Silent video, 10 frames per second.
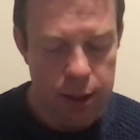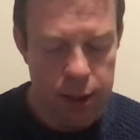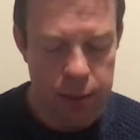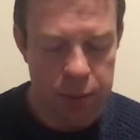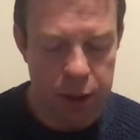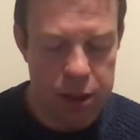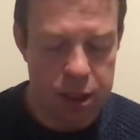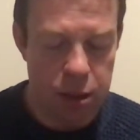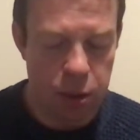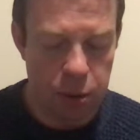Um,
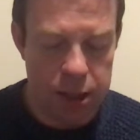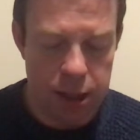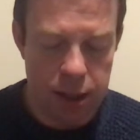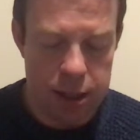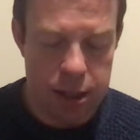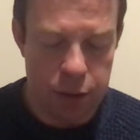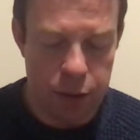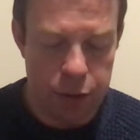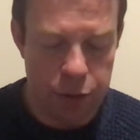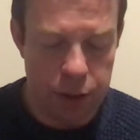continuing with the idea
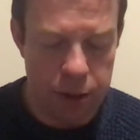of